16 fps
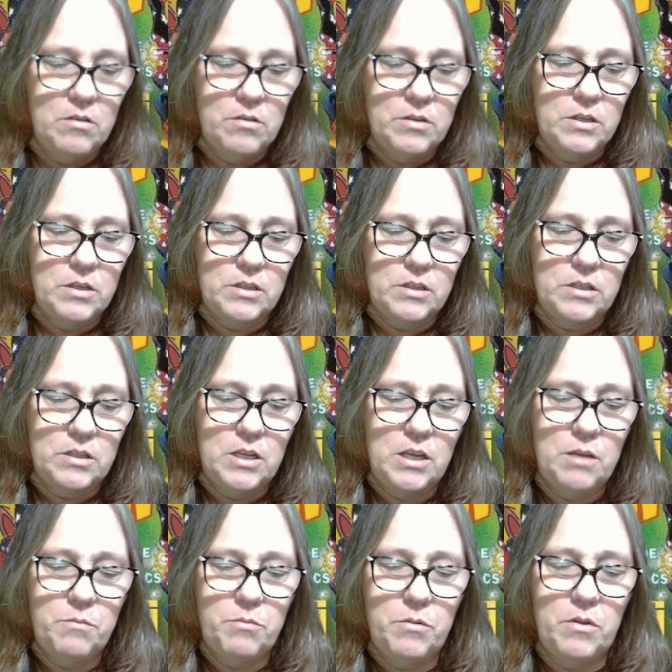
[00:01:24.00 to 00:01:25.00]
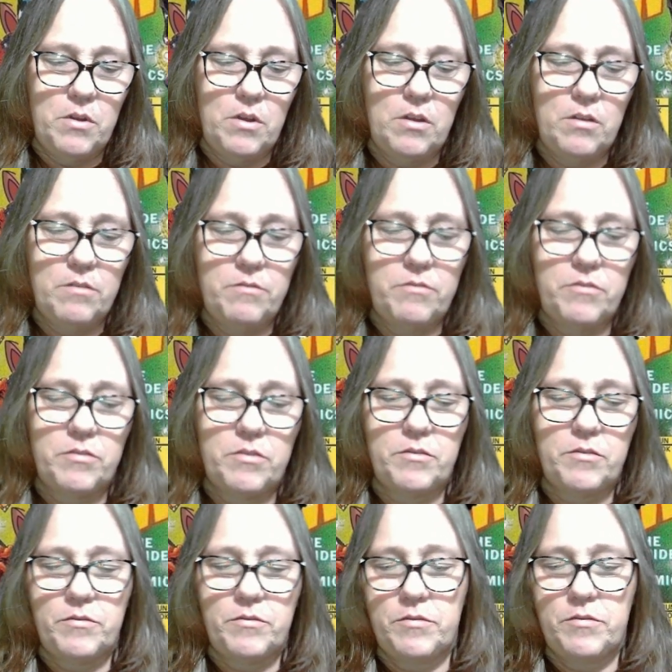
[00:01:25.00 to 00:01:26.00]
Get the tape off.
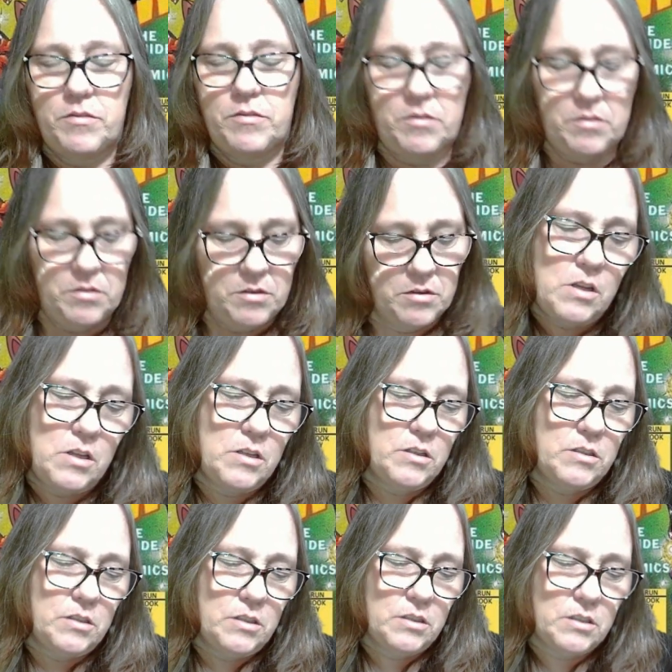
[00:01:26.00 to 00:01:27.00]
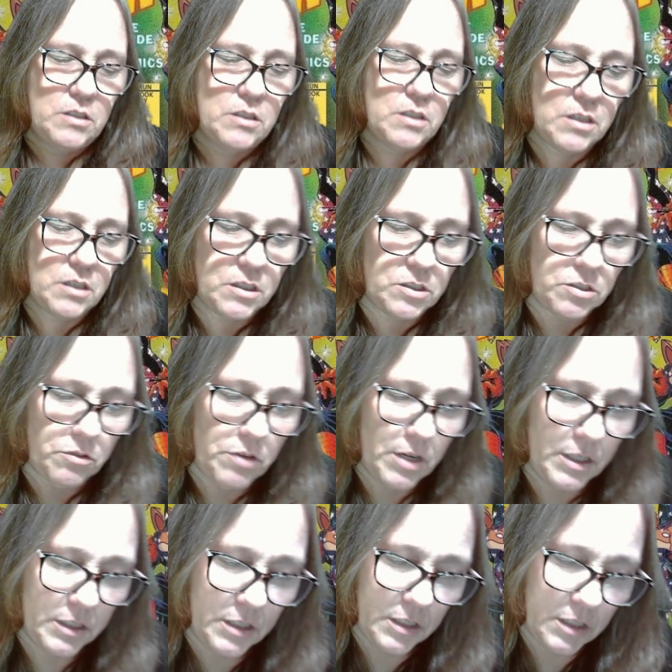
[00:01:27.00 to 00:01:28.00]
This is a
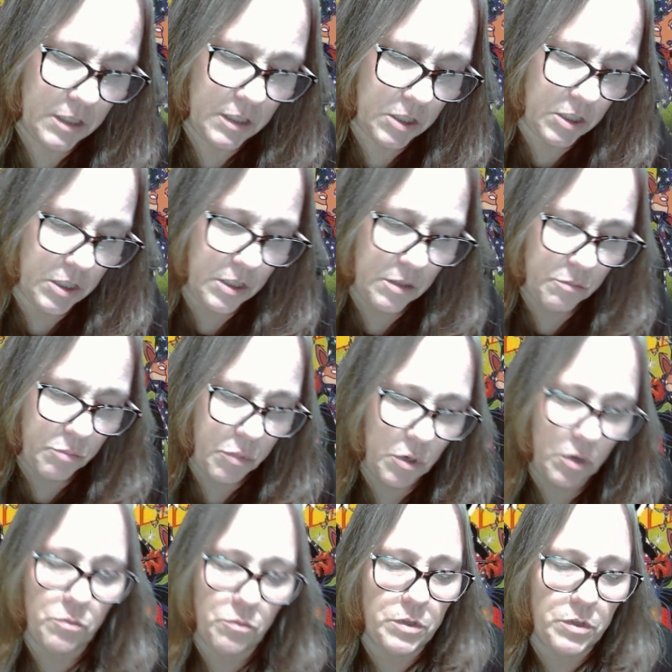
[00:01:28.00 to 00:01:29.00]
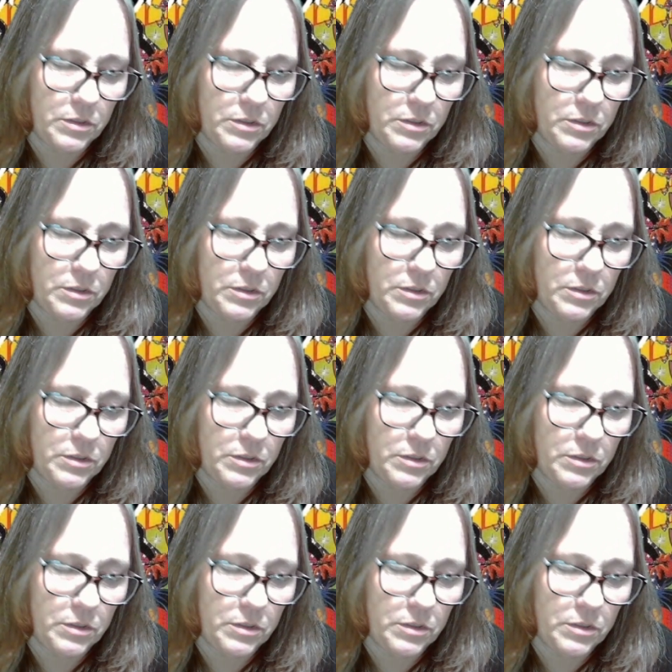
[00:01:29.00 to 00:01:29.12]
direct edition, part one of